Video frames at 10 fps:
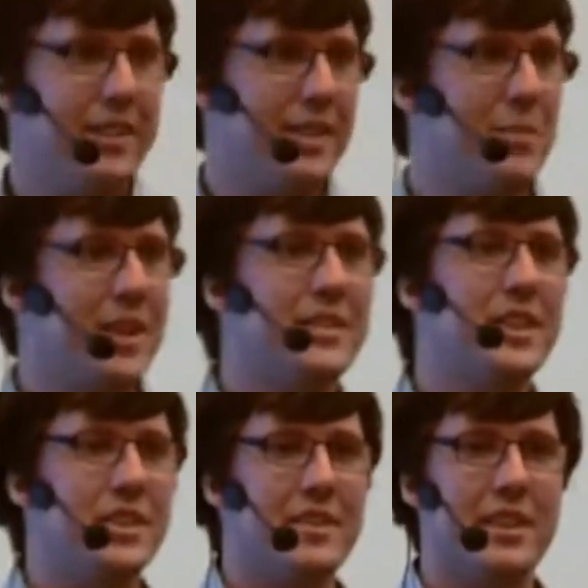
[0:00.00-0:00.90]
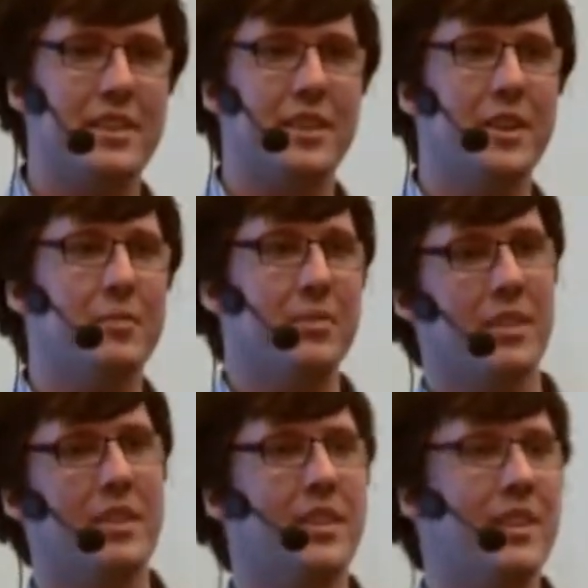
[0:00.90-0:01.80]
semioticians in the room?
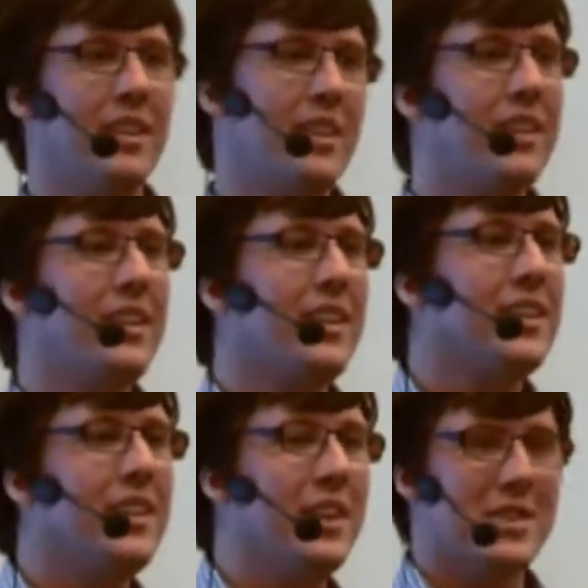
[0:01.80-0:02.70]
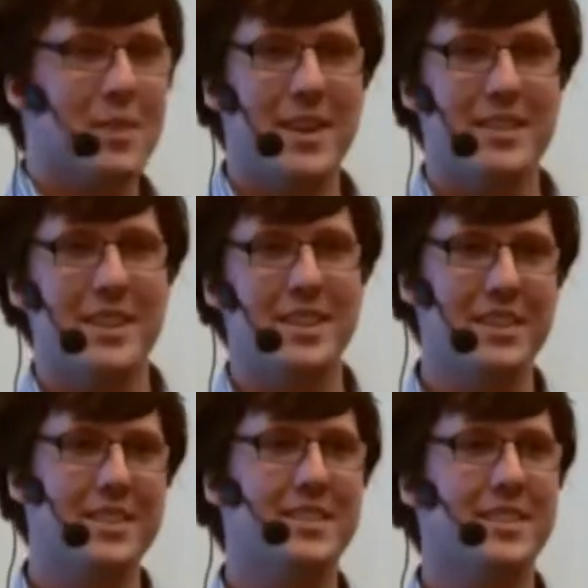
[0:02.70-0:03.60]
No
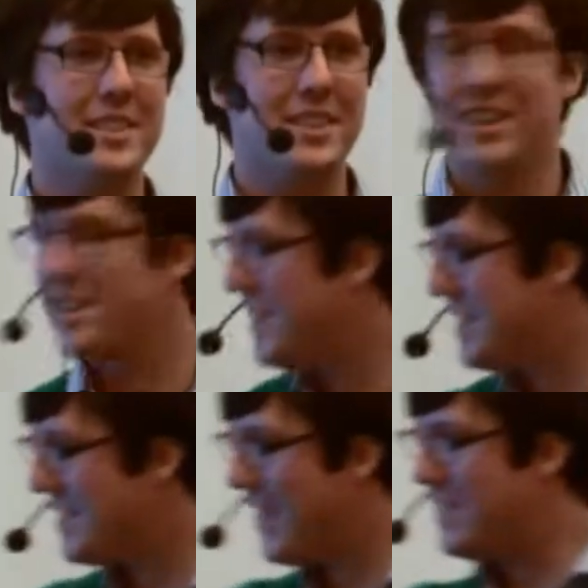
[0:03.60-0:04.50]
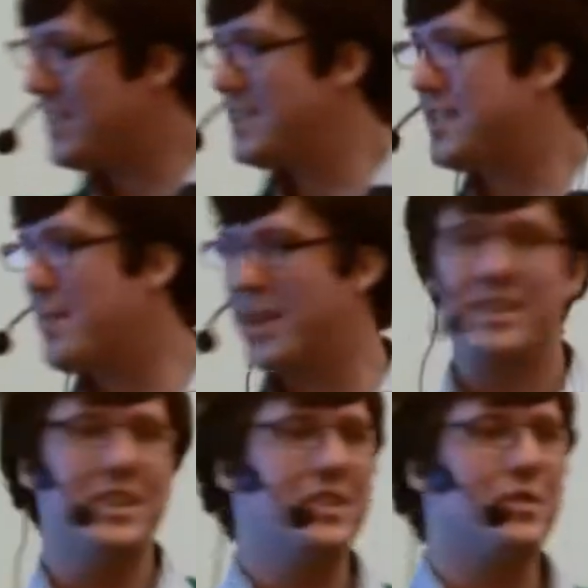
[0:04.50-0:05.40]
semioticians? Good. This is a
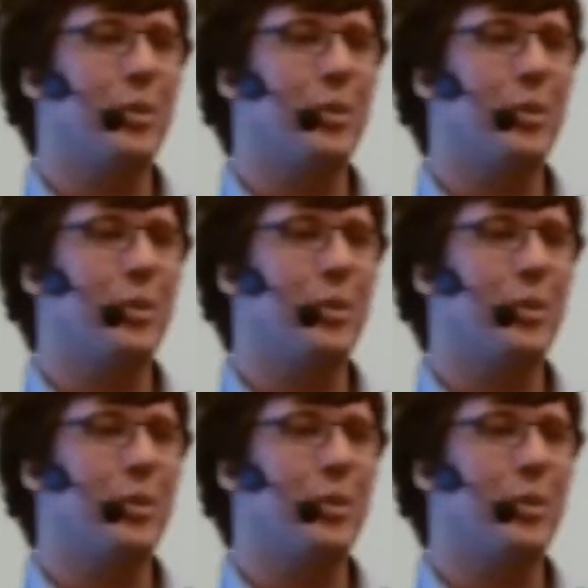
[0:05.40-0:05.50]
semiotician's